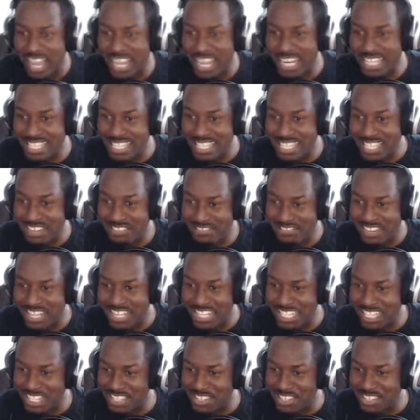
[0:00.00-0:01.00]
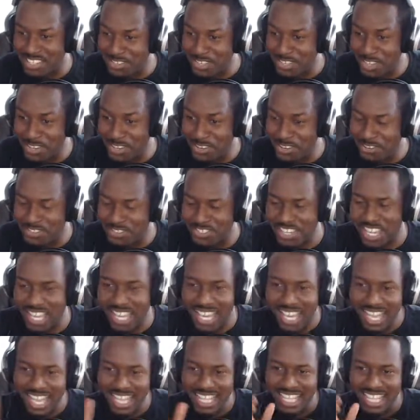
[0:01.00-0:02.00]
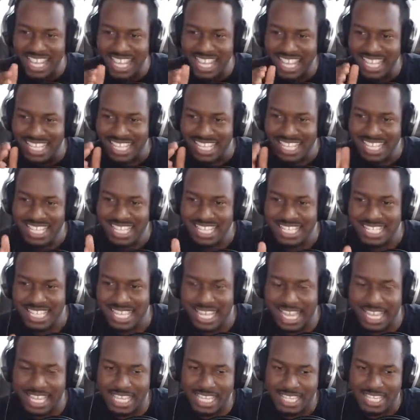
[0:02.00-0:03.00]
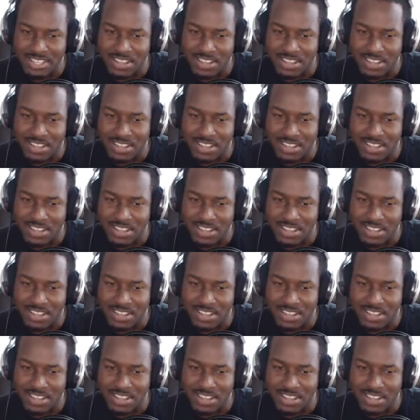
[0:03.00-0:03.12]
It's the 70s. Disco was huge. And then he's like, he